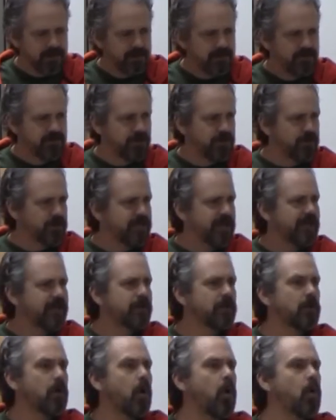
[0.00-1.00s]
the Jews had
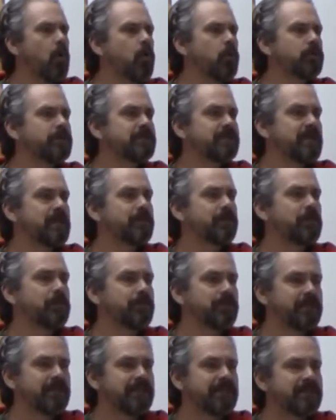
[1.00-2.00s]
their own temple
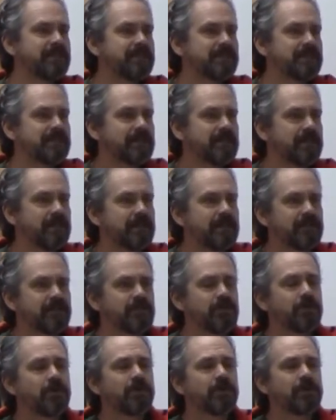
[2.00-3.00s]
police,
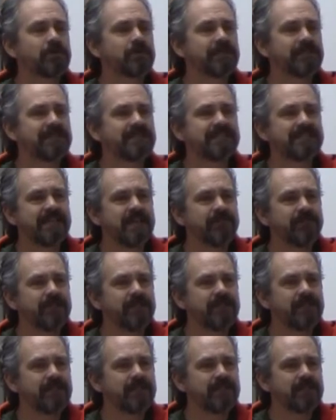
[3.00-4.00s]

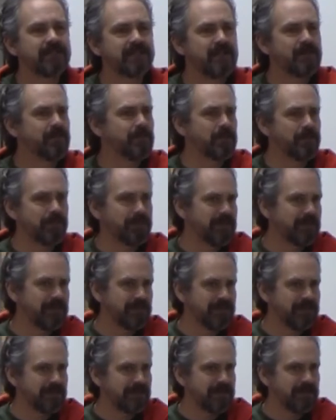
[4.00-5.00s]
270 temple
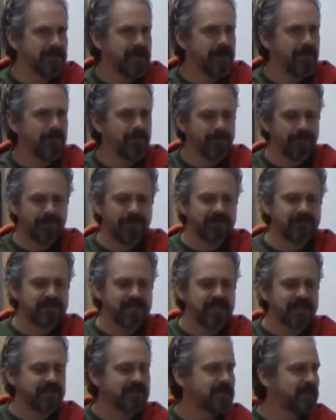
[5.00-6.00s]
police. Now, the
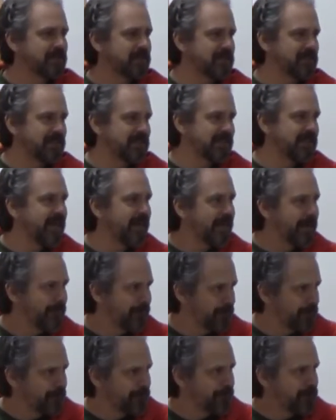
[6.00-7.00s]
text doesn't
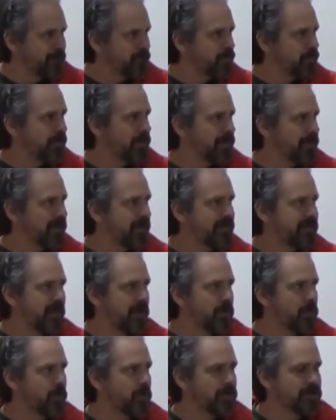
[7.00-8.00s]
say that
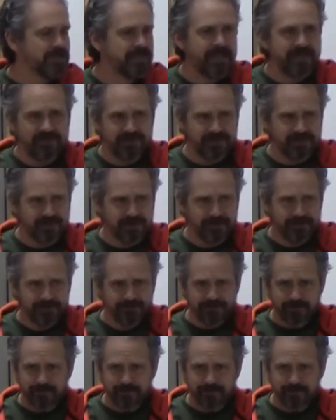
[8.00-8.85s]
they were stationed,